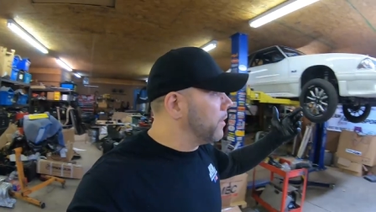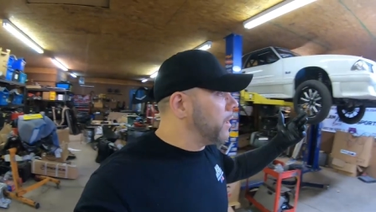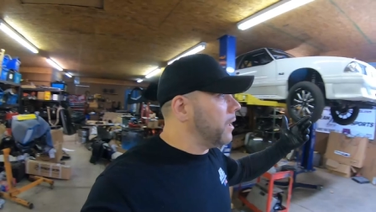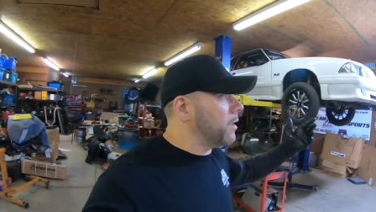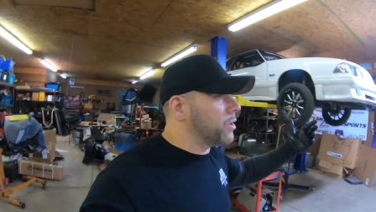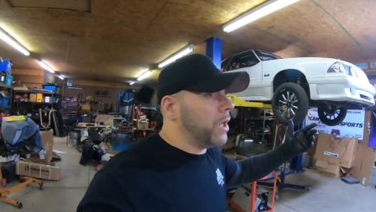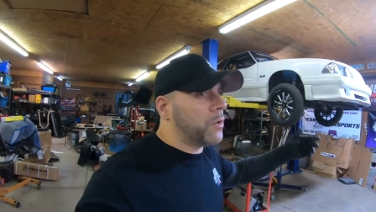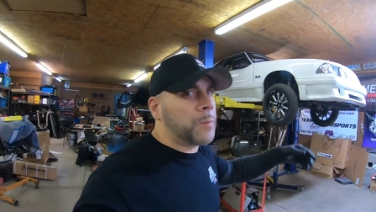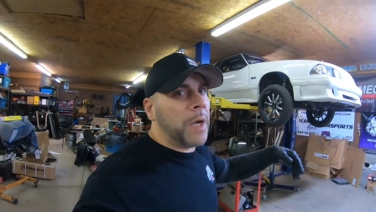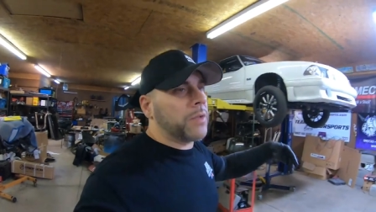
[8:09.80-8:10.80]
of the uh,
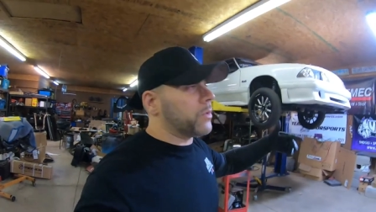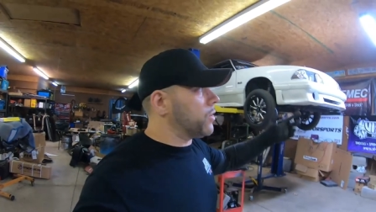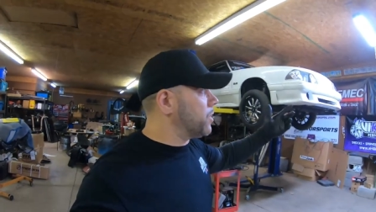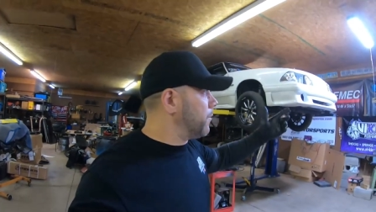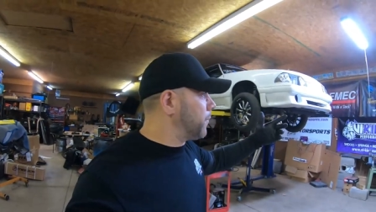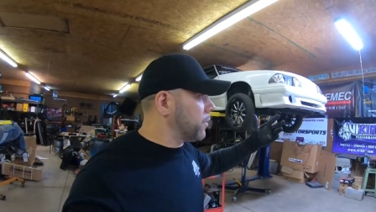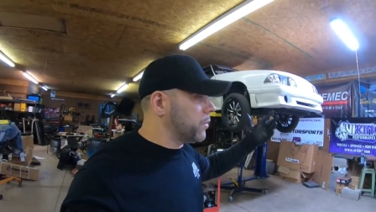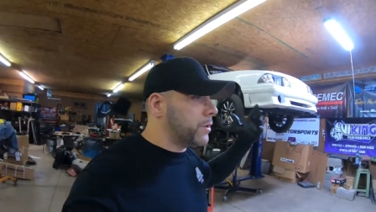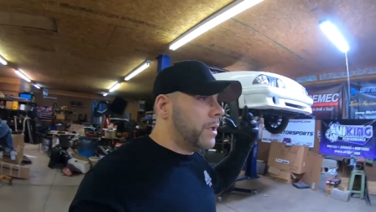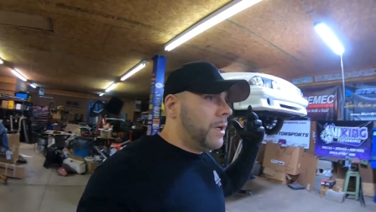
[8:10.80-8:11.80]
channel sponsors,
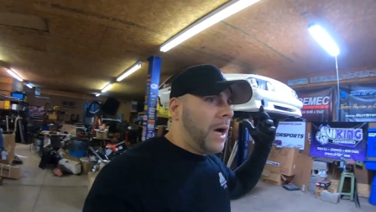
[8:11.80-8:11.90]
Stifflers.